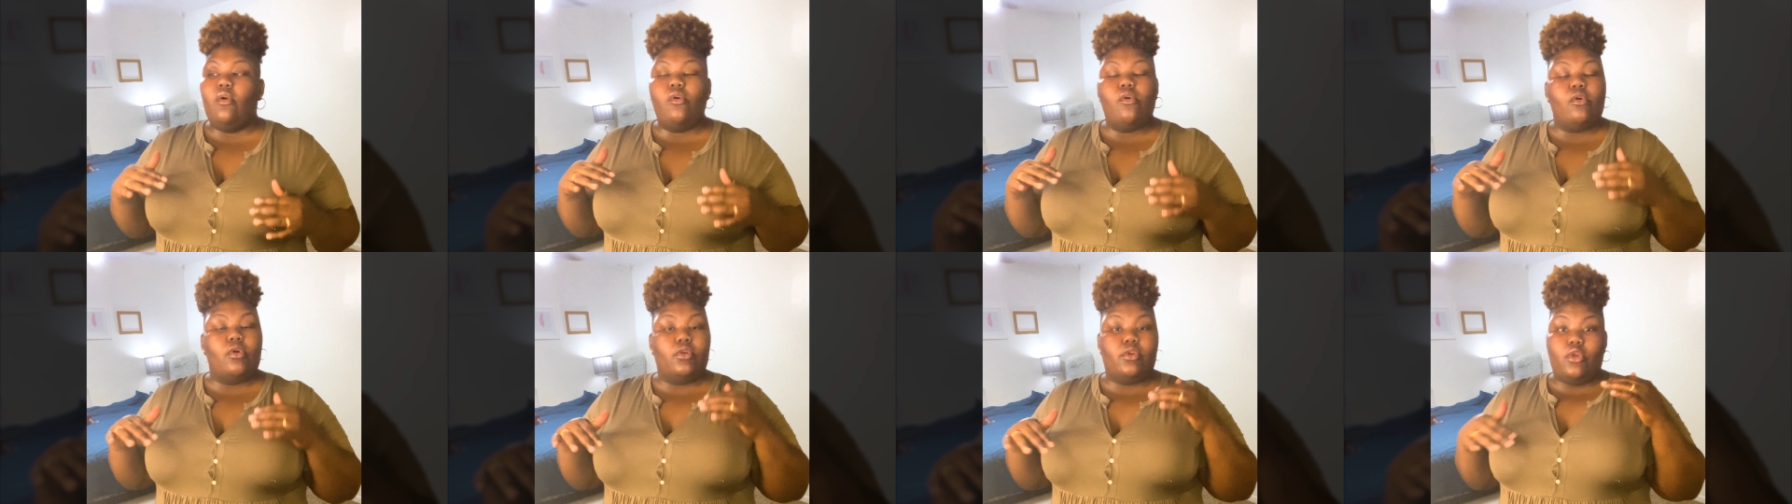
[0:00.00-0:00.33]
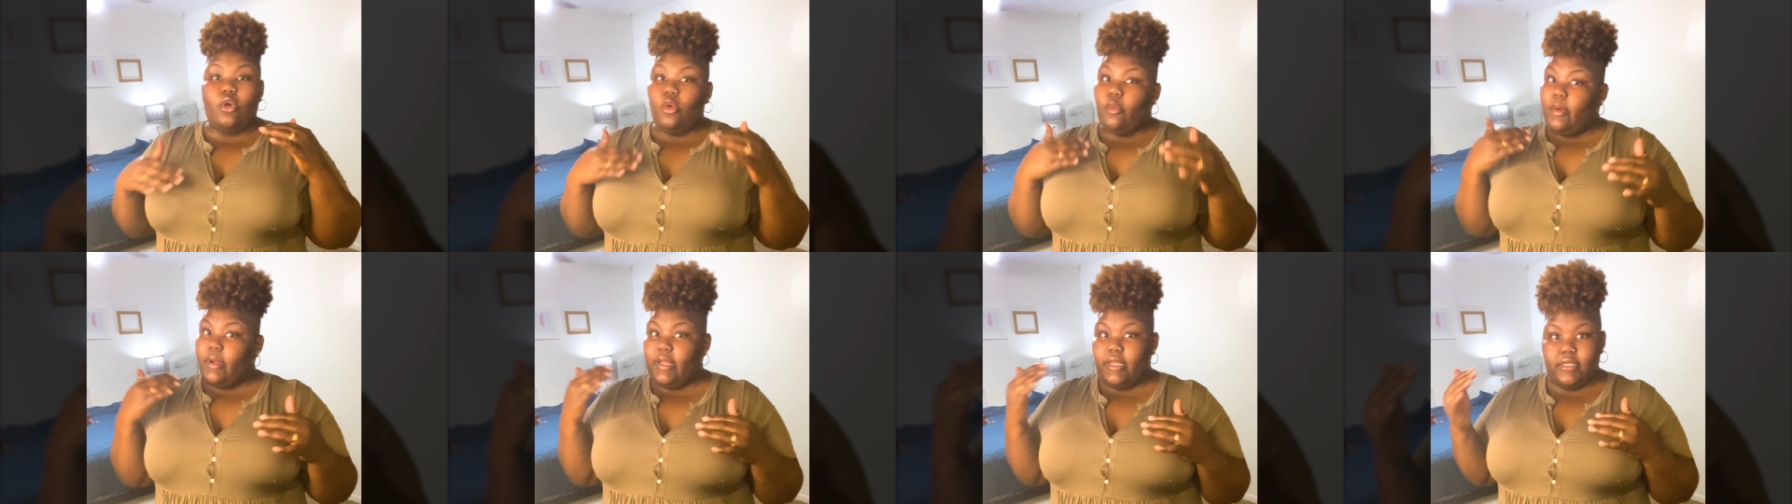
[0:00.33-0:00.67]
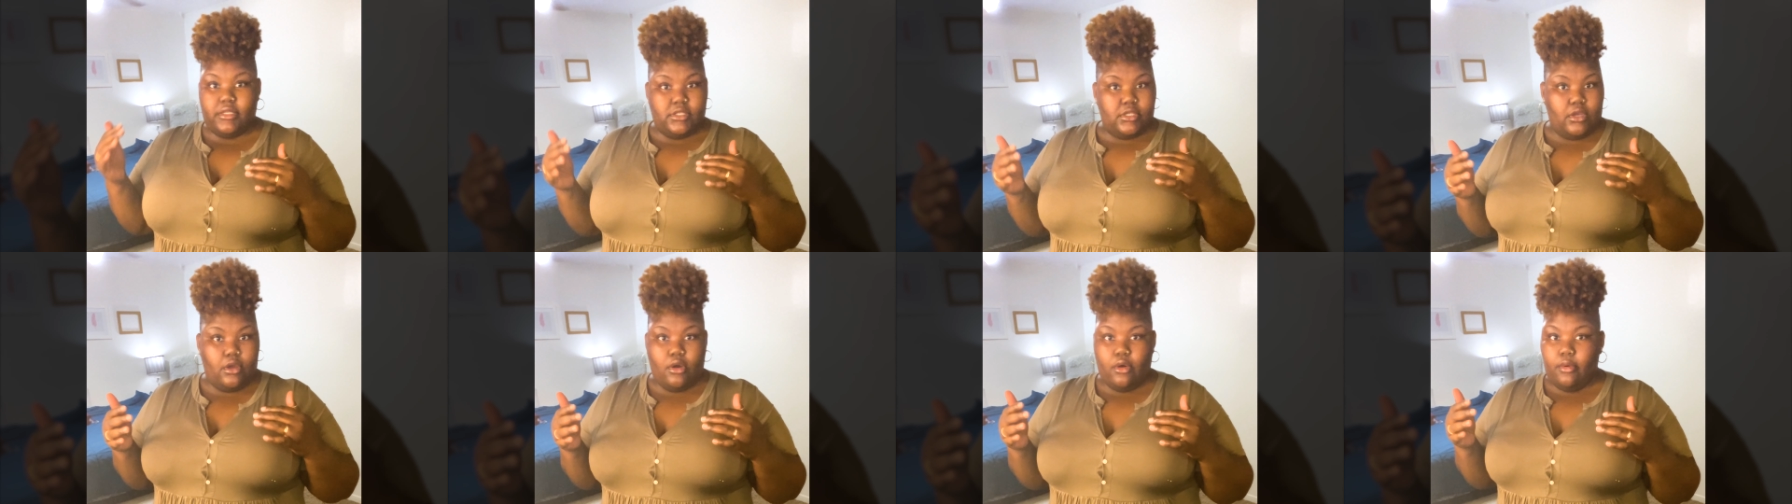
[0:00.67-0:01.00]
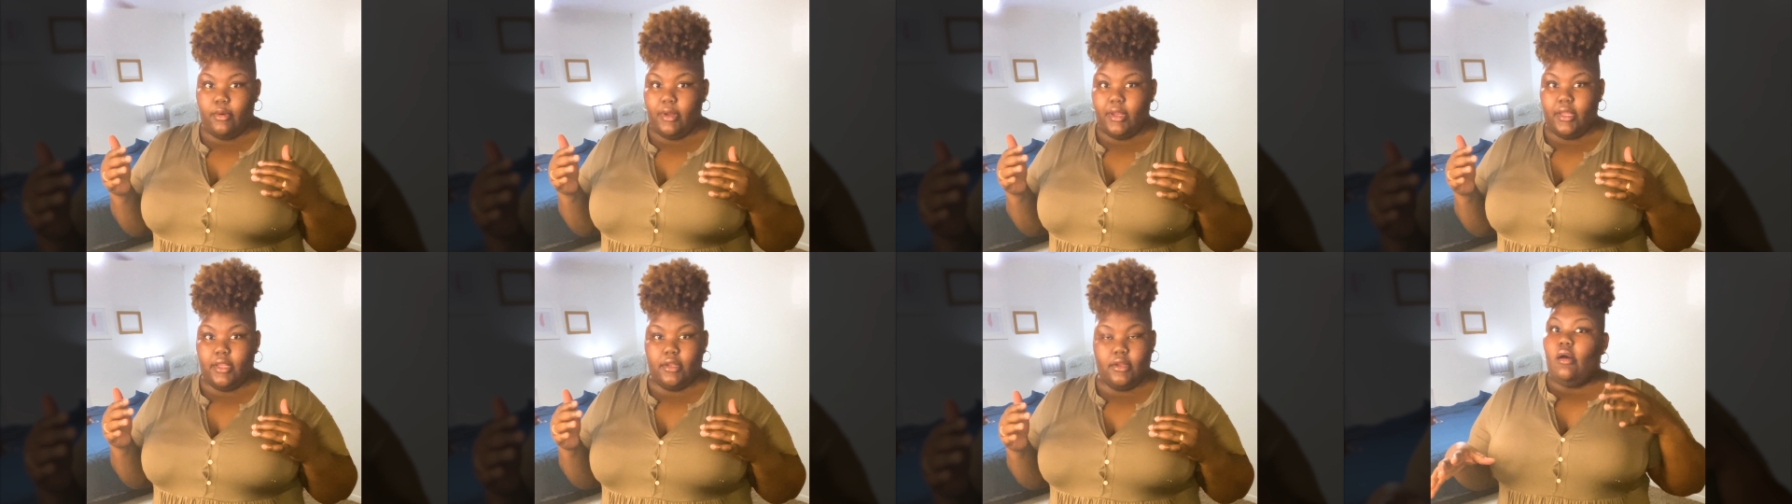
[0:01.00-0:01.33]
or know where he's
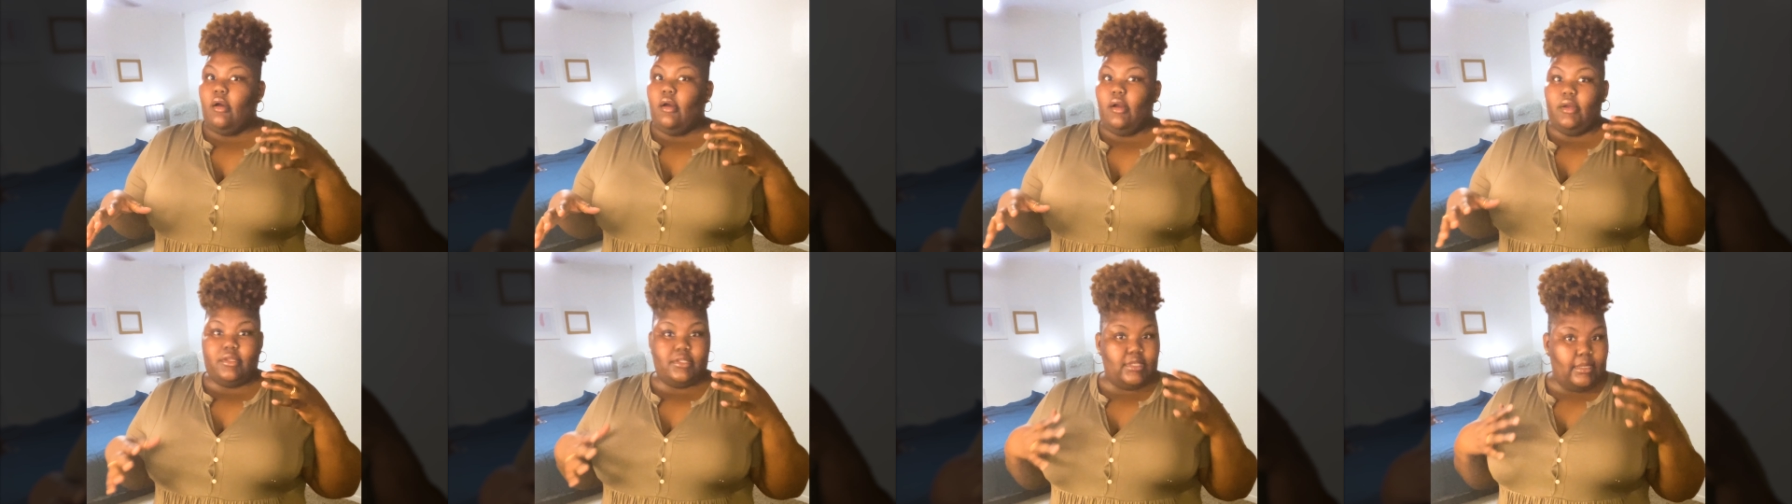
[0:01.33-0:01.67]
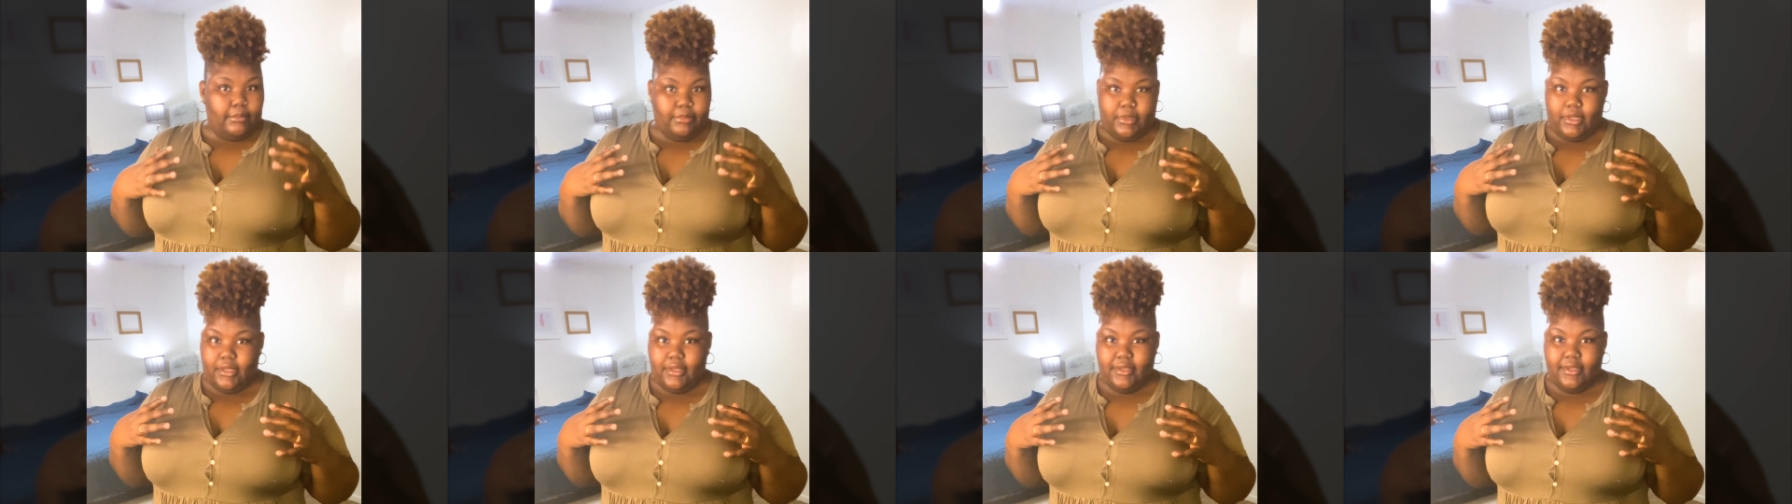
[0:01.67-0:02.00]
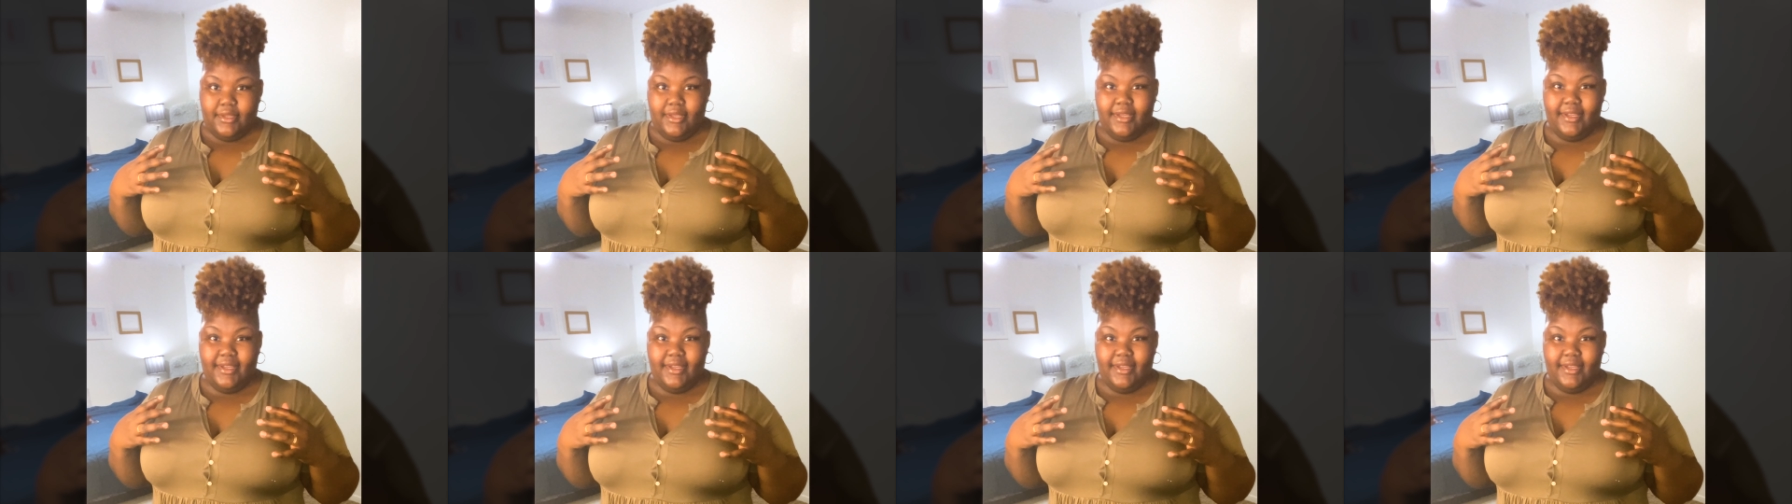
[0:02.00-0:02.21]
going or something.